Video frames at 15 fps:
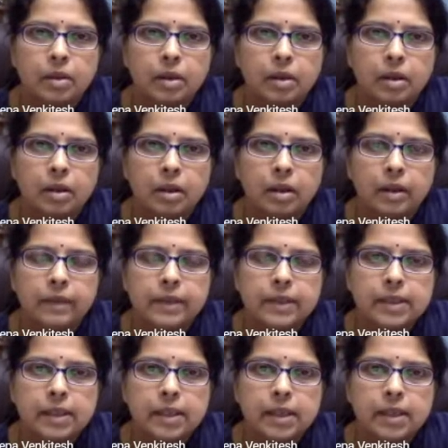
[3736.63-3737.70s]
I will
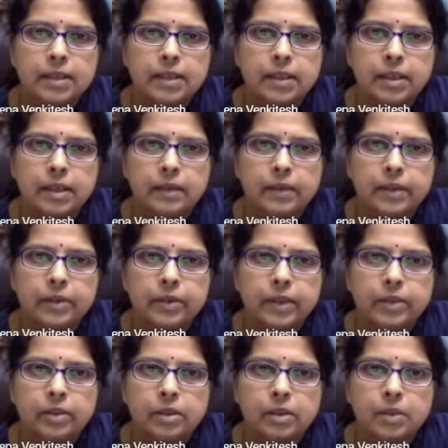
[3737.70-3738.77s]
start answering after you
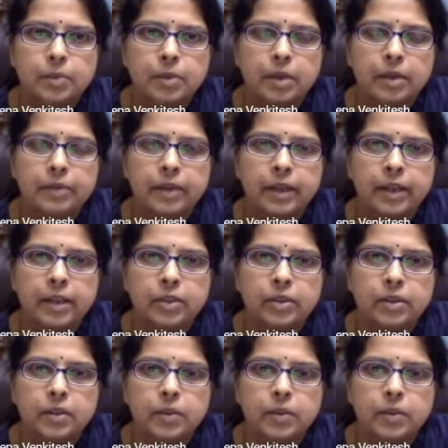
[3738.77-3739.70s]
get after I get your